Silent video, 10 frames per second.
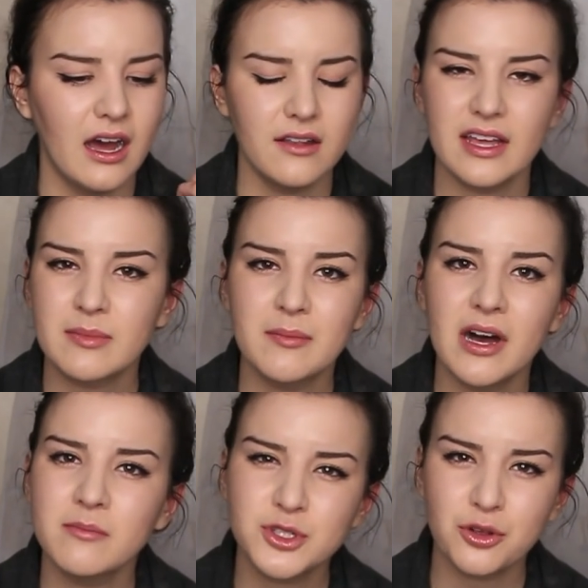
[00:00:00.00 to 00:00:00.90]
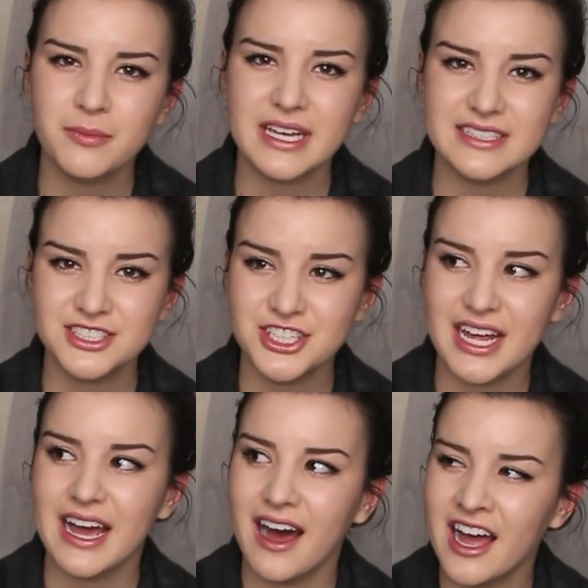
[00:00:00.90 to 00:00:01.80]
my mom told me
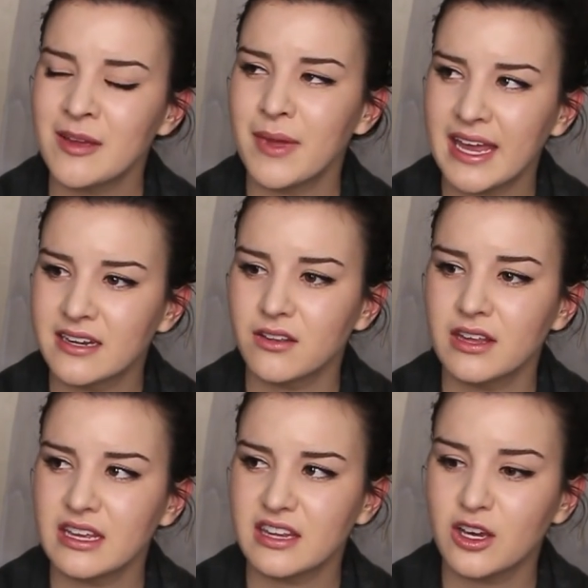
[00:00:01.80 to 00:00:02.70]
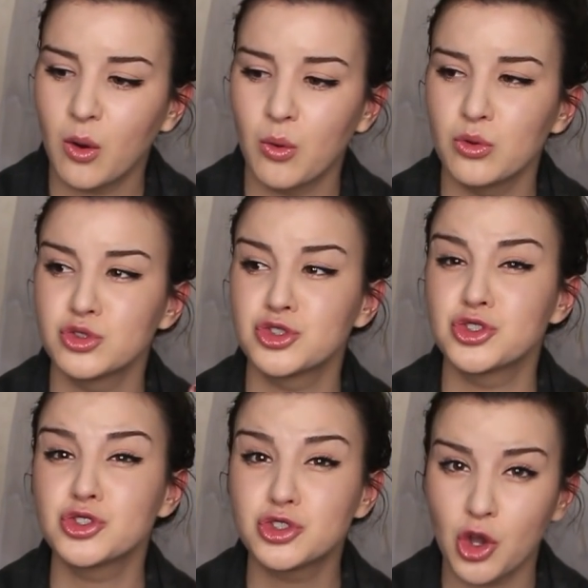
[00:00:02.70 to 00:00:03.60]
yesterday, I am handling the cold
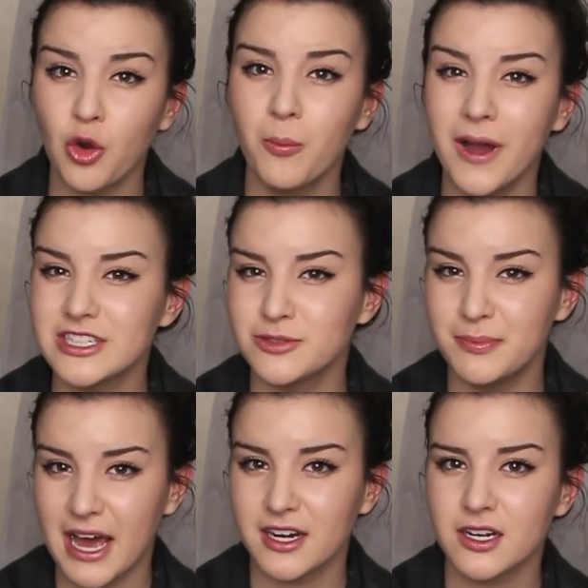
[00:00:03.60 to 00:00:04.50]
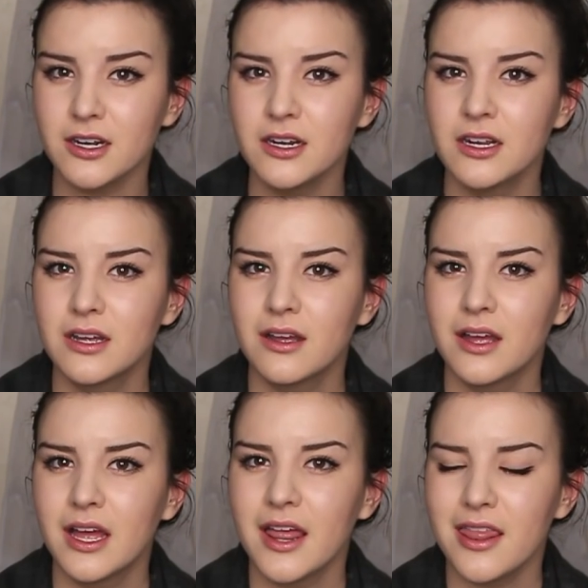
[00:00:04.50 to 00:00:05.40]
so much better
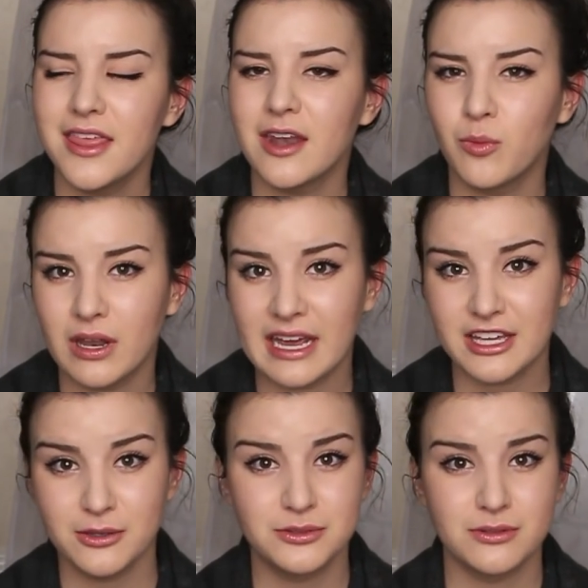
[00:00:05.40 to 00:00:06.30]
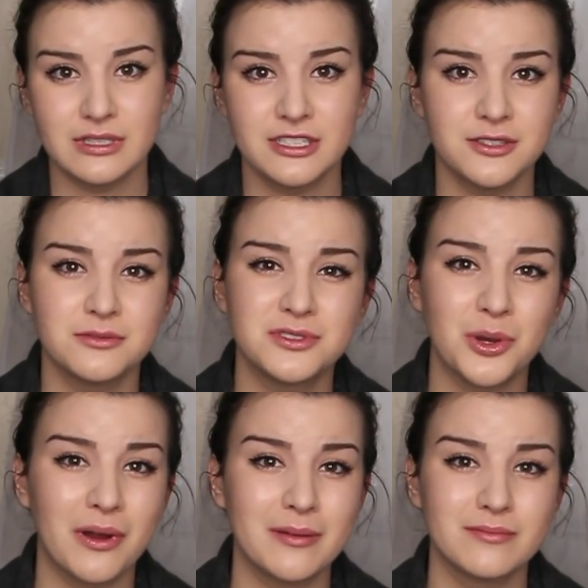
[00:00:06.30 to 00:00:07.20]
than what I usually do.
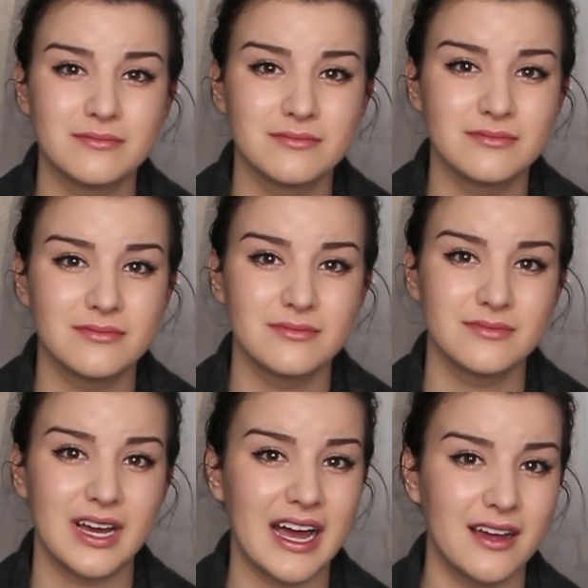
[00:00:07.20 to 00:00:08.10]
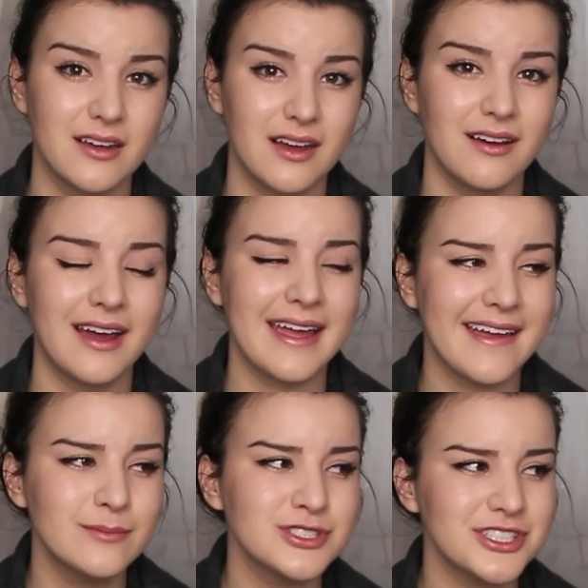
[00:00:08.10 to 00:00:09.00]
So I
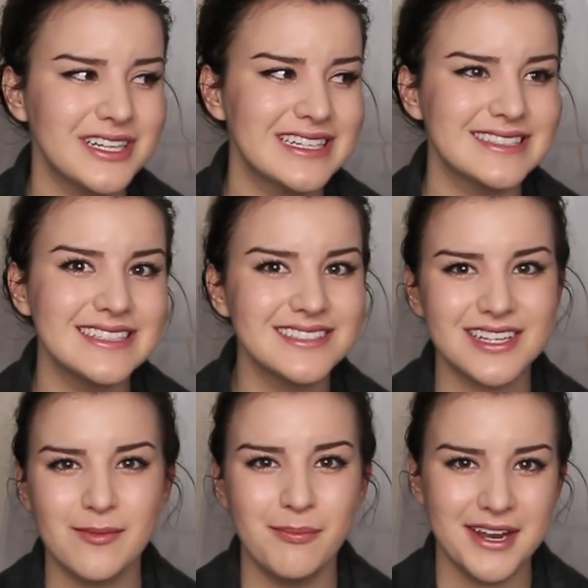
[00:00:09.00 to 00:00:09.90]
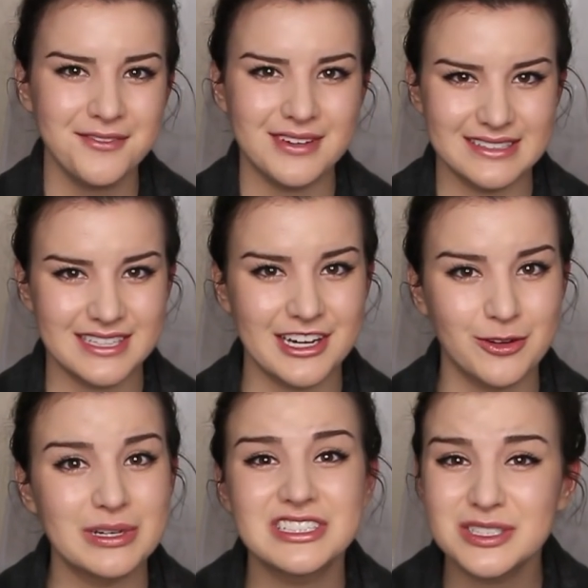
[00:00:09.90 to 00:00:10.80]
am starting to see some benefits
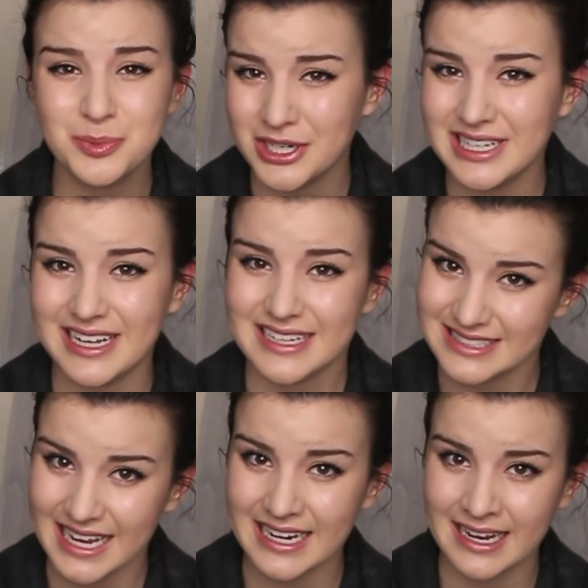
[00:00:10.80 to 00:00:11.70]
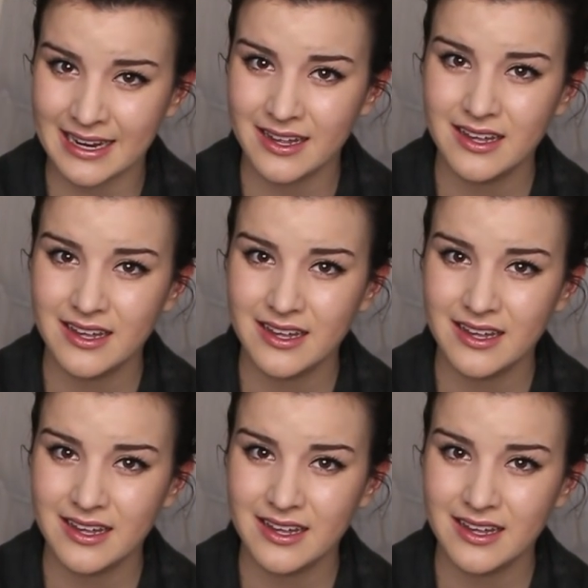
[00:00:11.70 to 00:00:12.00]
here, which is pretty exciting.